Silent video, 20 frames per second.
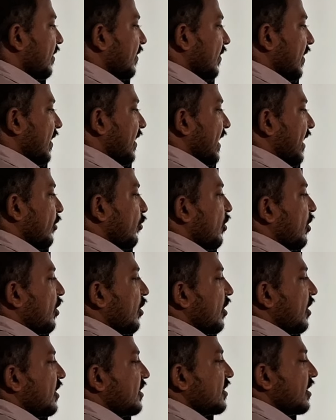Then tectonic
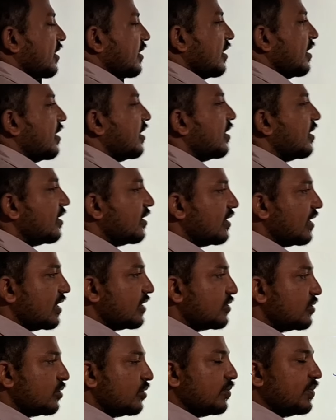condition,
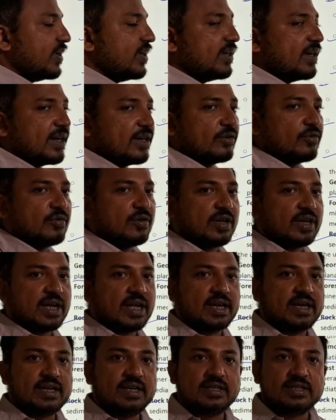that should be
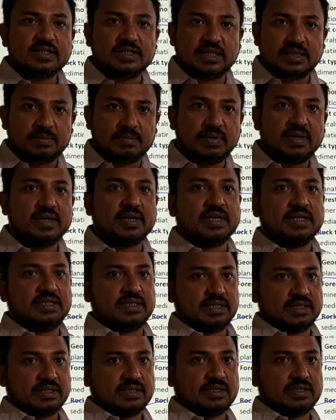tectonically stable
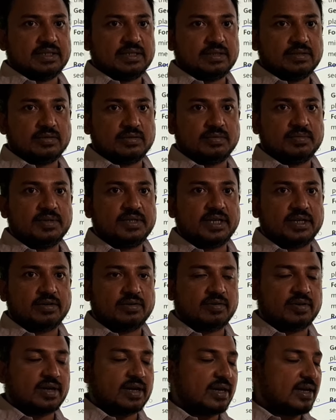region. It should be
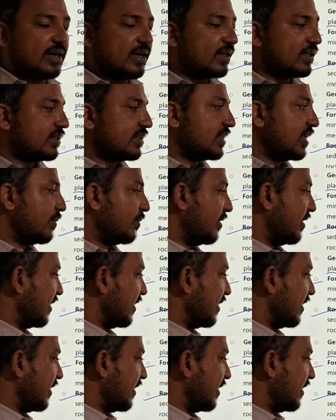technically stable